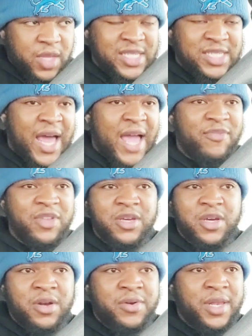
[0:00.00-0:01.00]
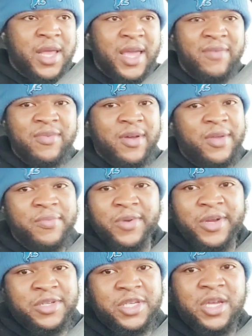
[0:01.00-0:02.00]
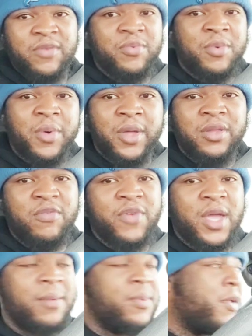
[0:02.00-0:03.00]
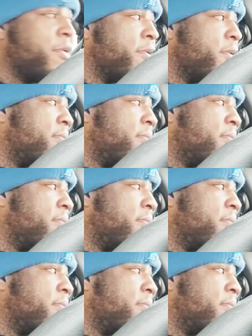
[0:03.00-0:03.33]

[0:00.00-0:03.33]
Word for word: His livelihood on the line, even though he rich. He come from a wealthy family.